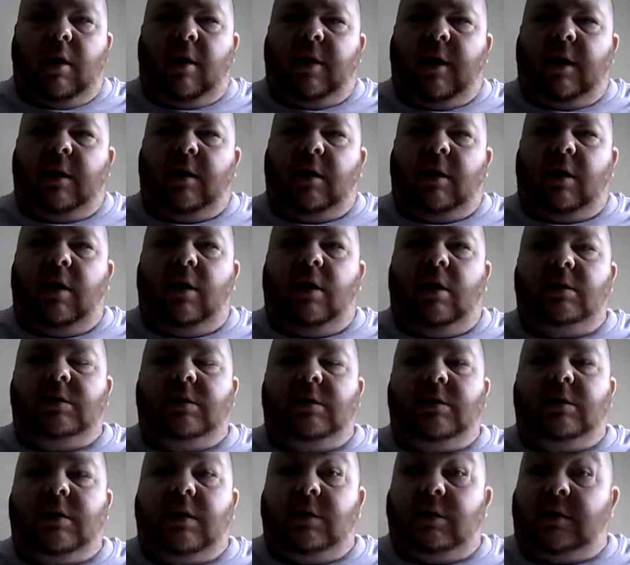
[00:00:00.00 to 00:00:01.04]
I think the
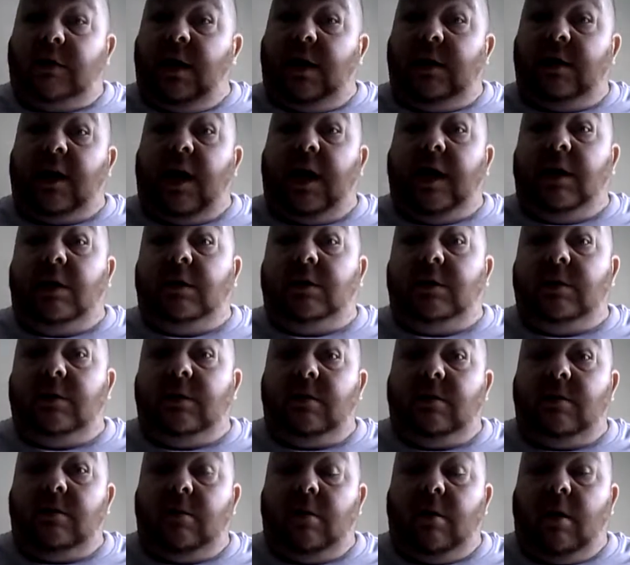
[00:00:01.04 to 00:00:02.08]
classes that she takes
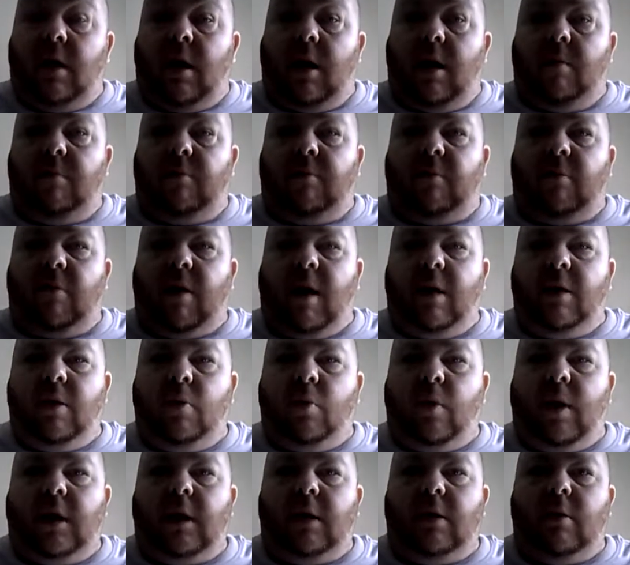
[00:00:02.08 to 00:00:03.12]
um, throughout the
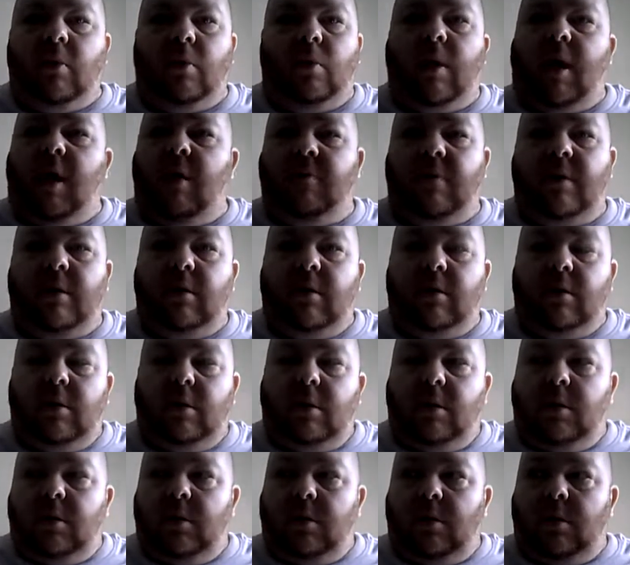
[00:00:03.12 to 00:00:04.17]
week or whatever,
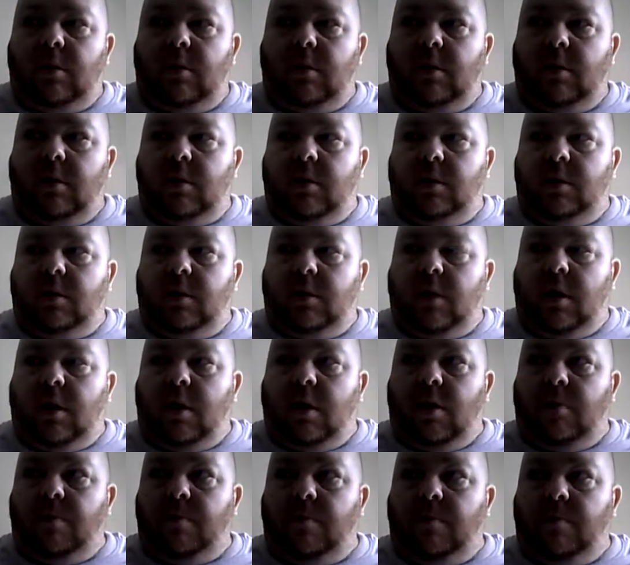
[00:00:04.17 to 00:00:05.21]

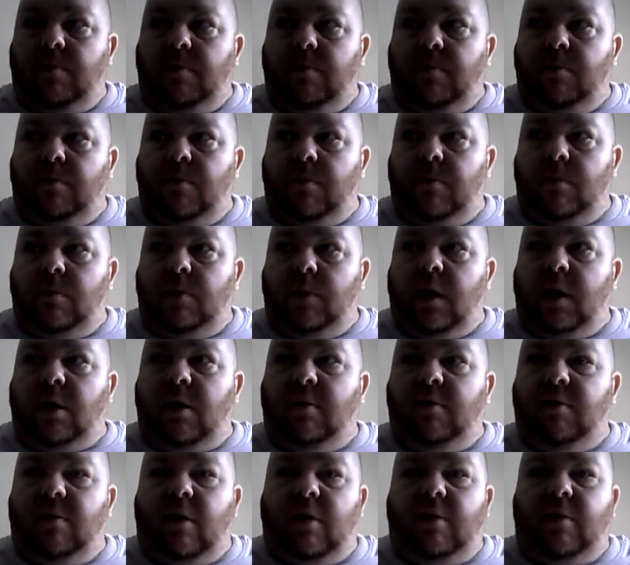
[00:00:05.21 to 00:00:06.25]
um, none
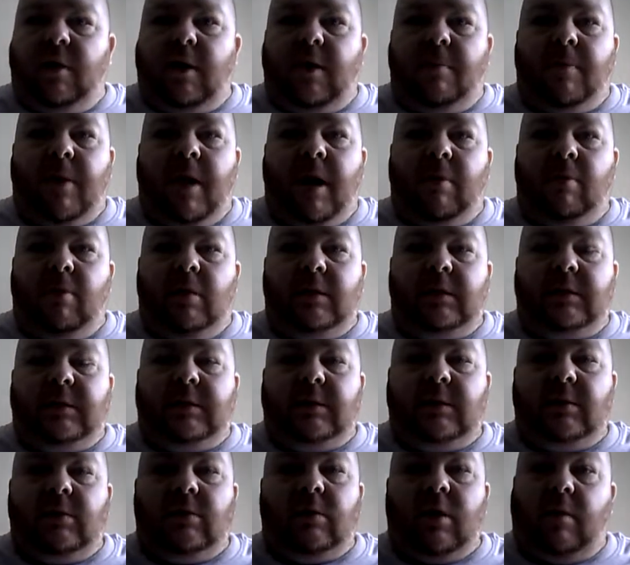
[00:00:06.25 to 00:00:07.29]
of none of their
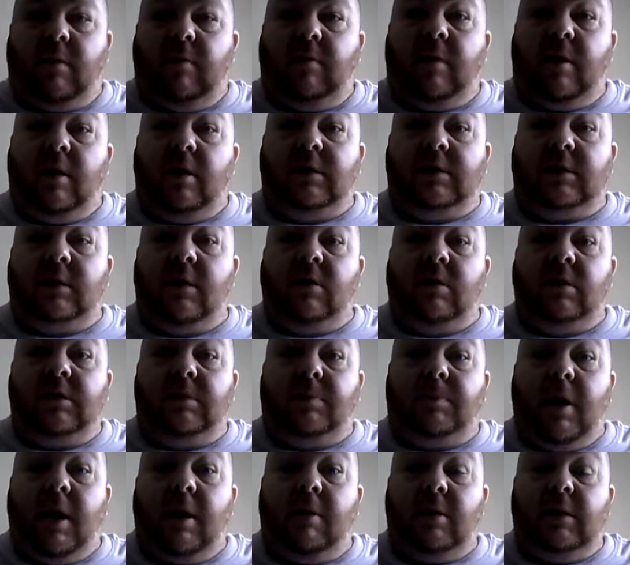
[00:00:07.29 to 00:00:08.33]
parents, none of her
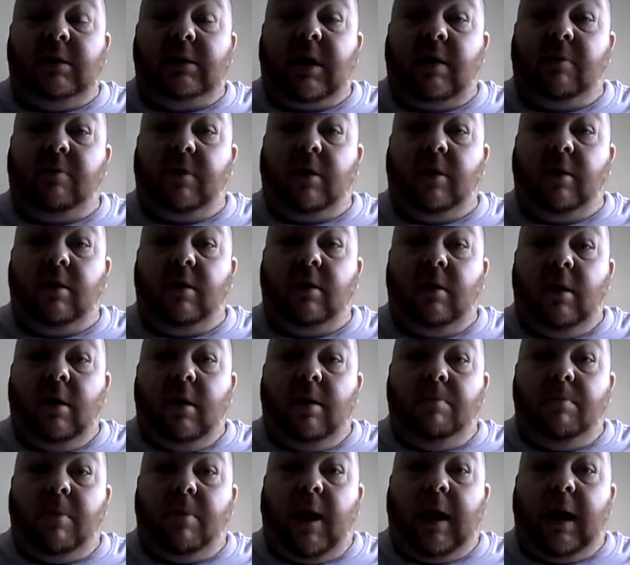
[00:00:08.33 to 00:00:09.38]
students' parents have to
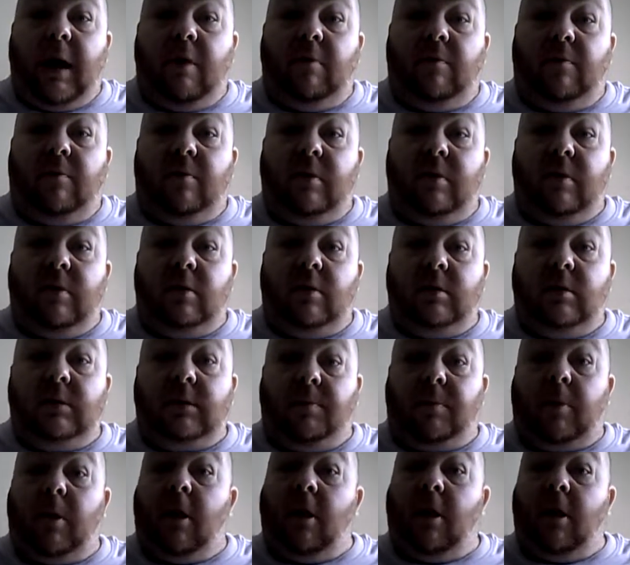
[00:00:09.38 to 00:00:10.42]
pay out for
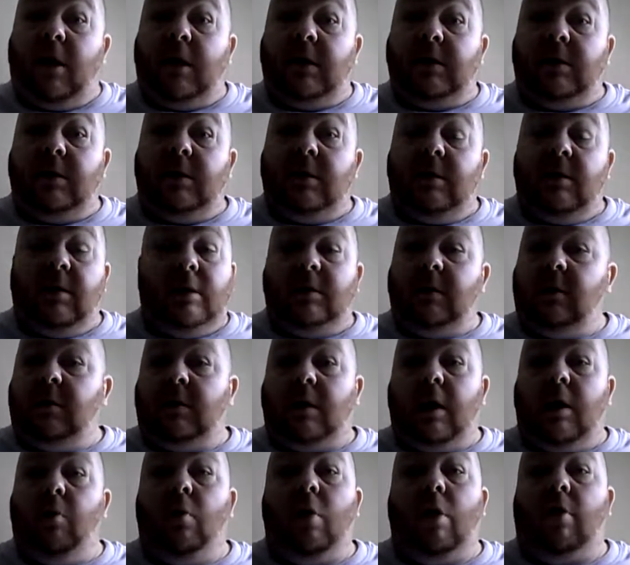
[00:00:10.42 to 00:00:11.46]
supplies. They said,
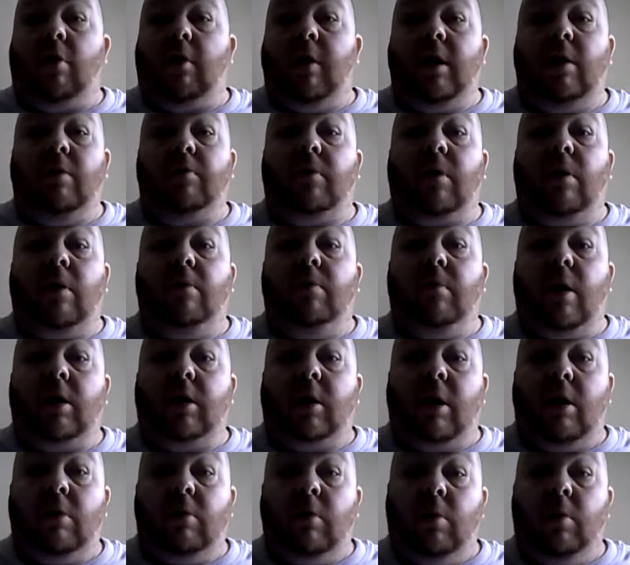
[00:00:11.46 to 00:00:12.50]
"Don't worry, I've got my
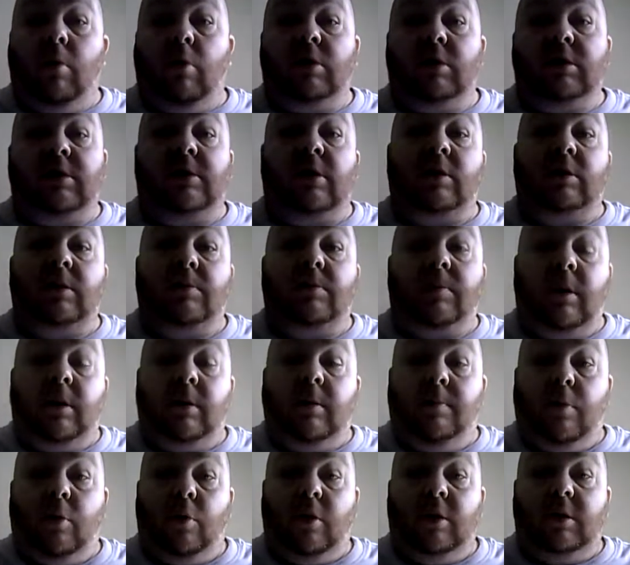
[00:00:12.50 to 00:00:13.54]
Coke rewards as long as you bring
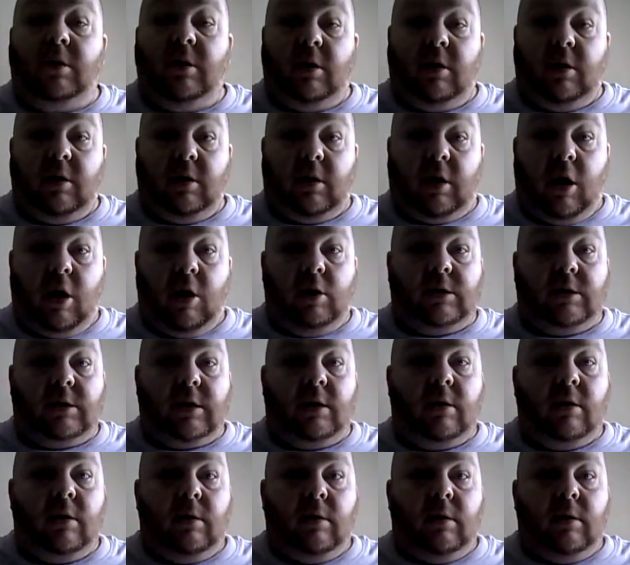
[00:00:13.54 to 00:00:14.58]
the point the codes
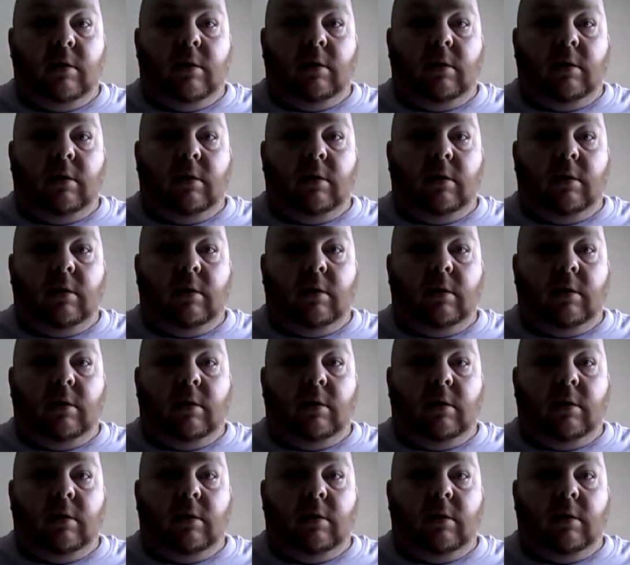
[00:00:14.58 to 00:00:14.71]
in